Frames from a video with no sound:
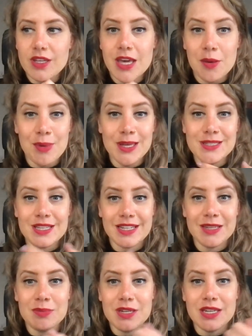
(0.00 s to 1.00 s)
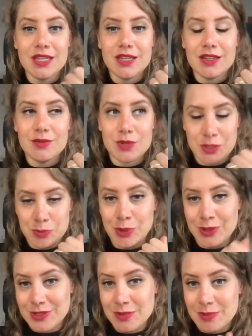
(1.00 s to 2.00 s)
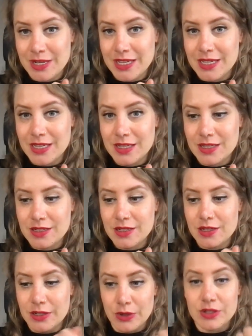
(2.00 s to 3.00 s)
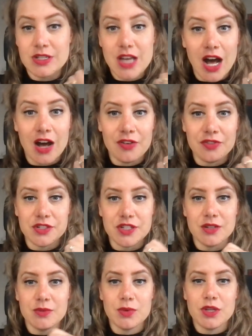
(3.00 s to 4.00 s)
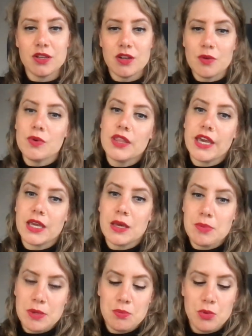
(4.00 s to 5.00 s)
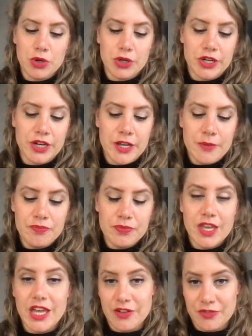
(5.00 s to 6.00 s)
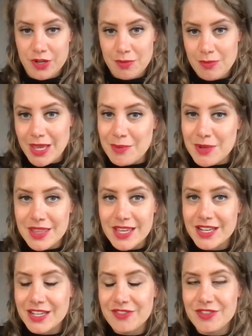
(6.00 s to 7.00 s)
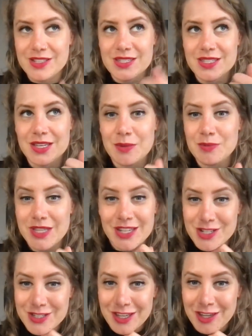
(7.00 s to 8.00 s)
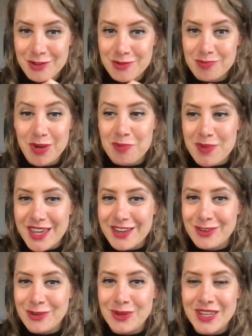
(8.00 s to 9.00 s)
basically be responsibly looked after, but with like a bit more effort maybe than if it's just a cute puppy who